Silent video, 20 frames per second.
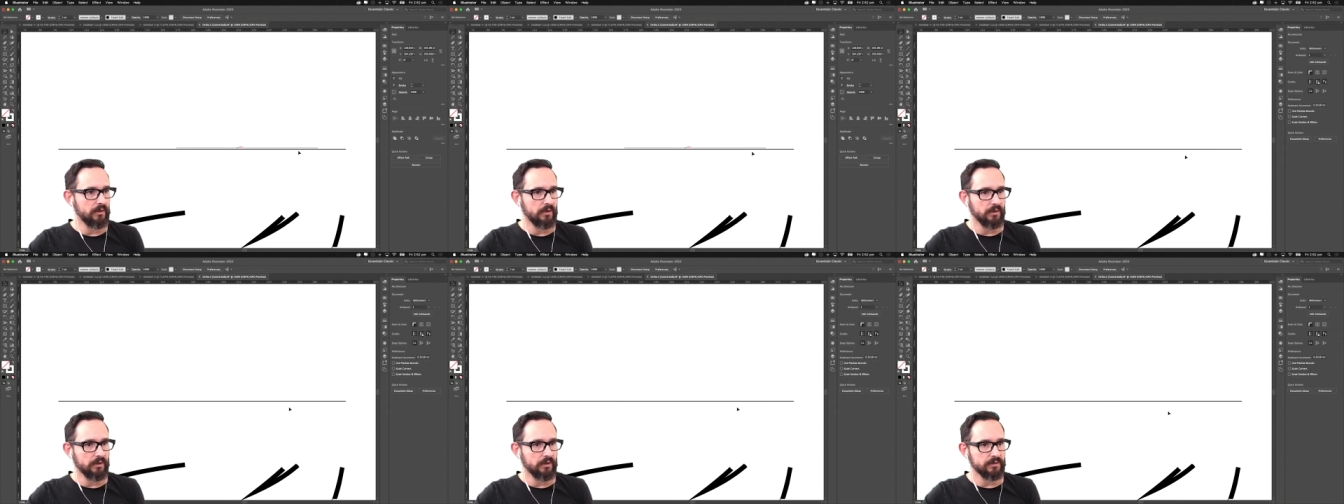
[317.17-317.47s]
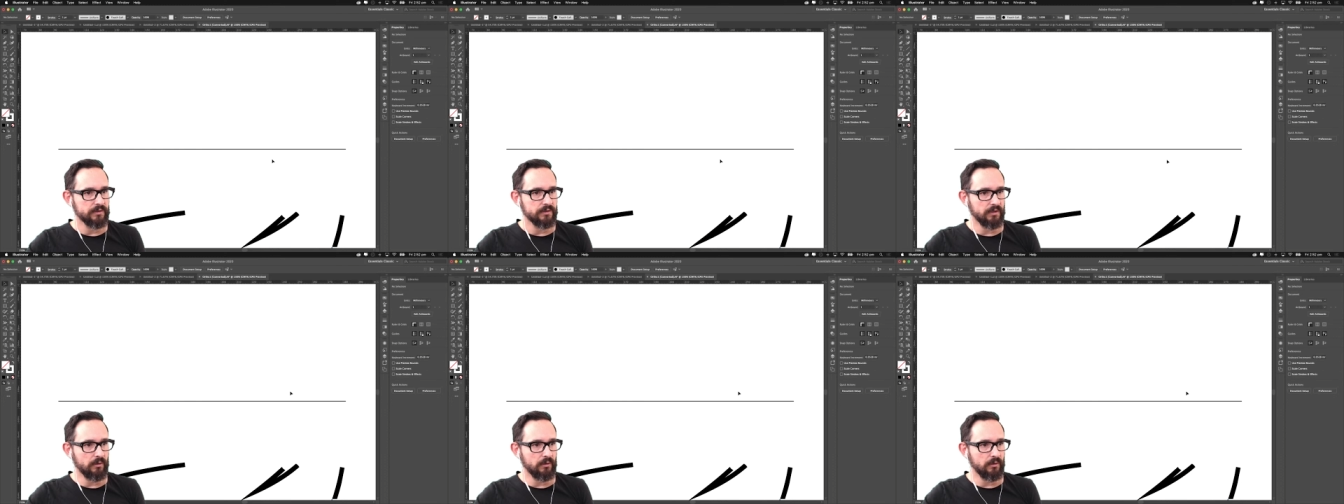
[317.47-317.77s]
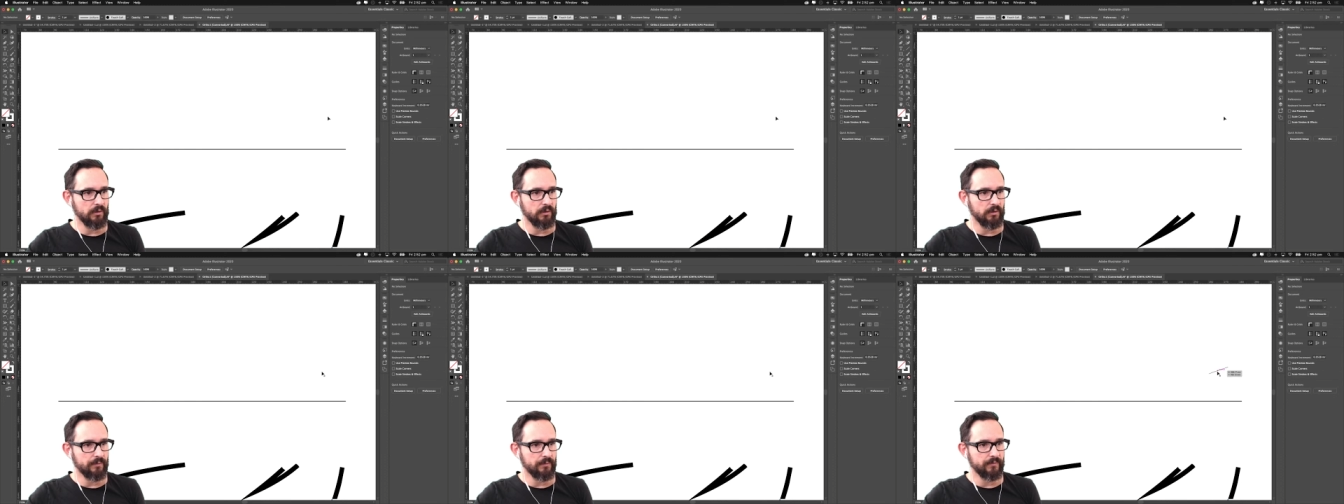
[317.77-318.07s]

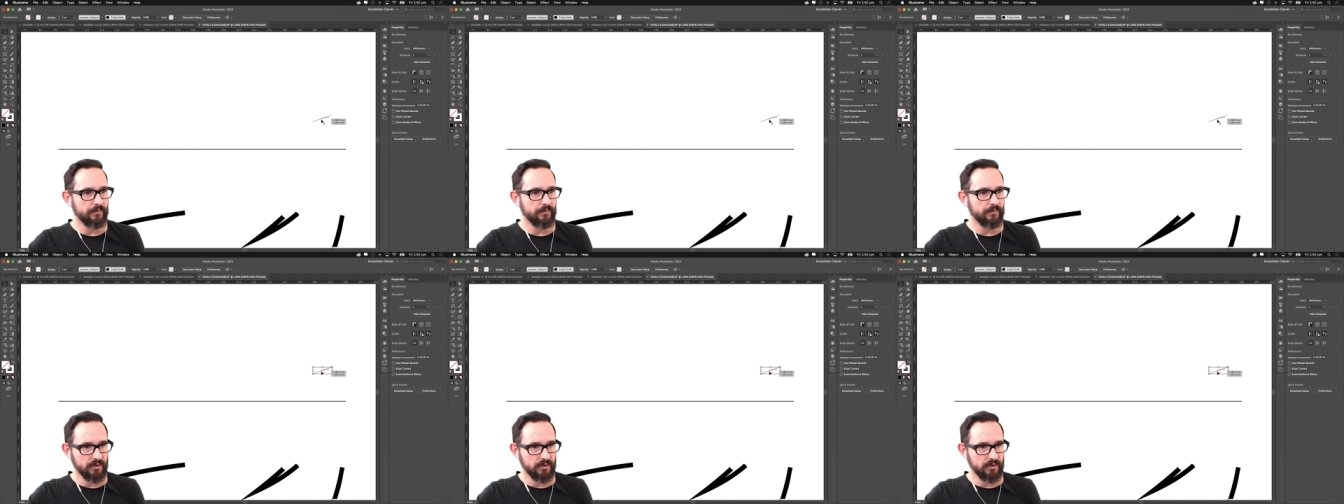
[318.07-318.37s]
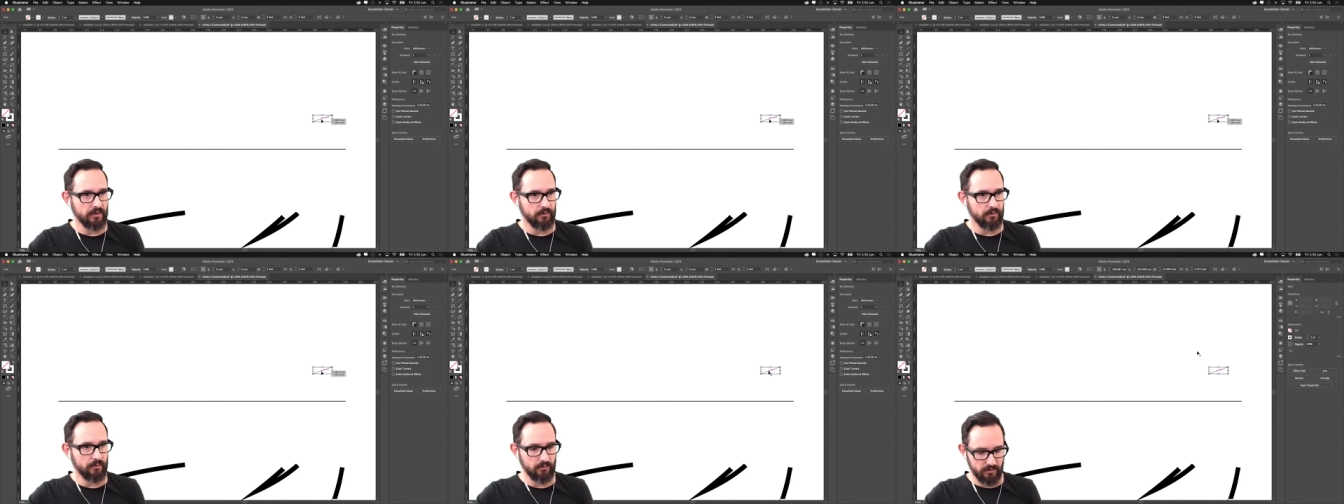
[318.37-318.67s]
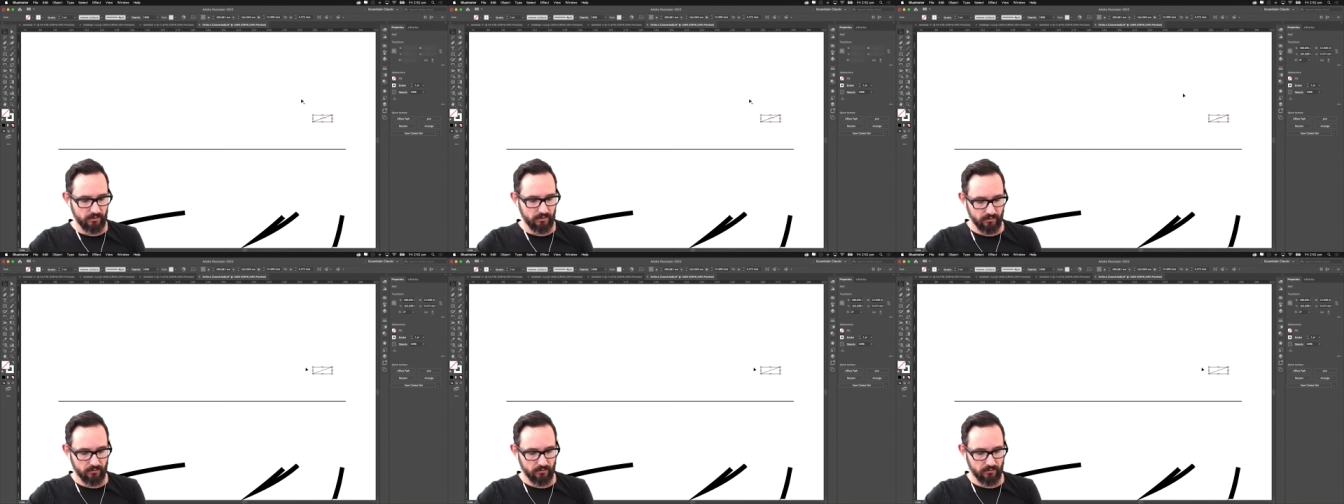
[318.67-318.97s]
So you
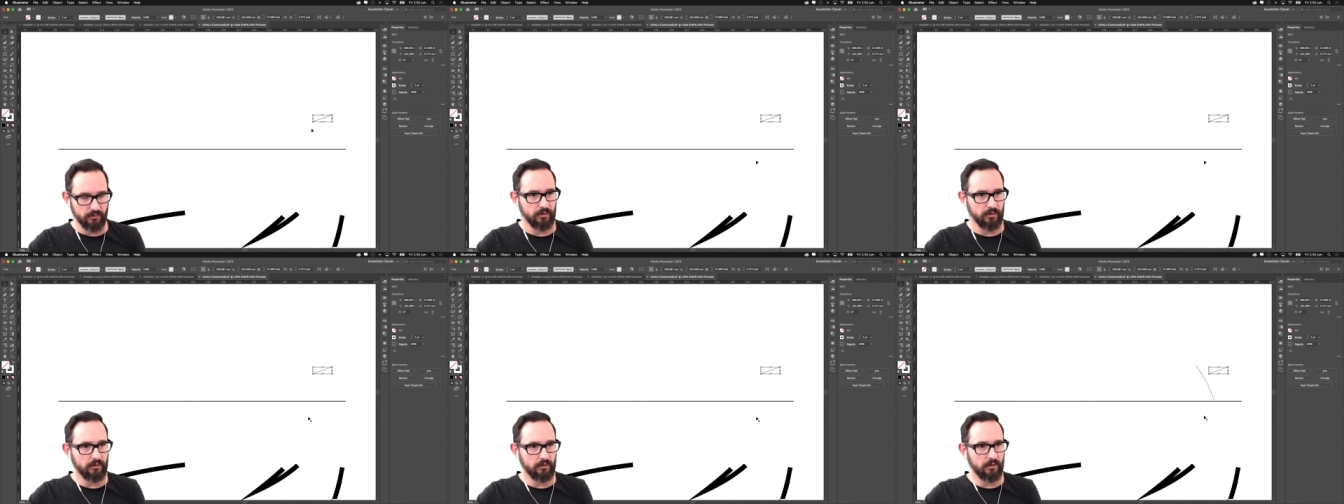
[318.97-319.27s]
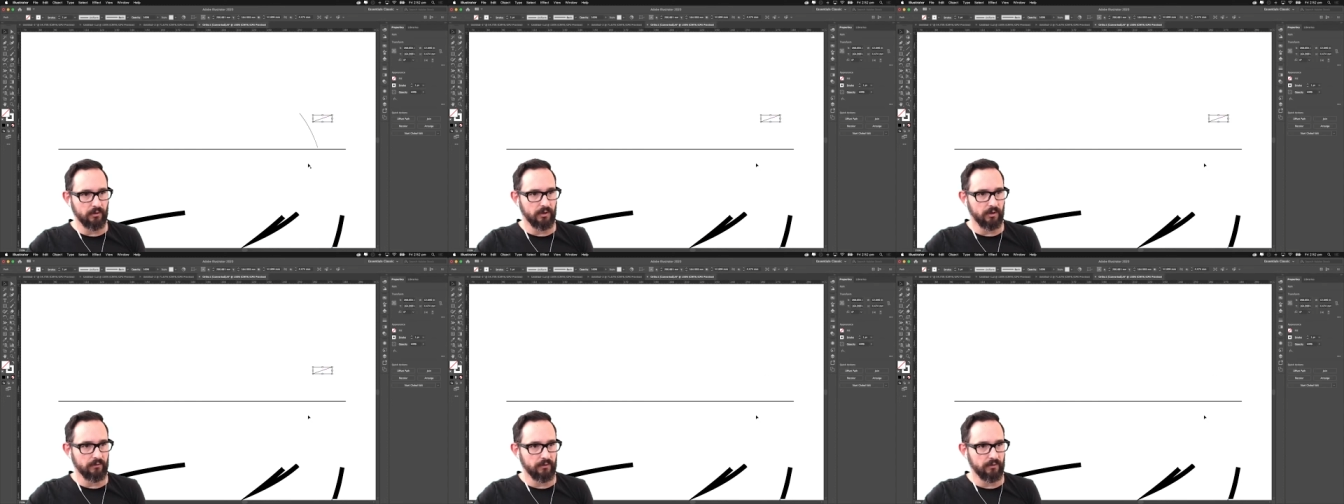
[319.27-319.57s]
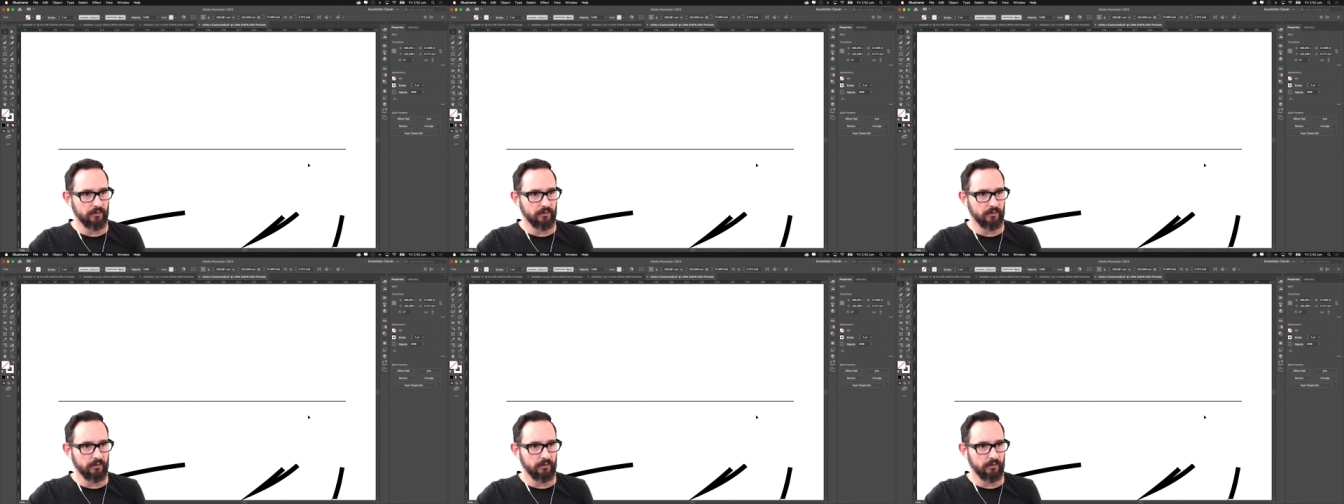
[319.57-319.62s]
go, if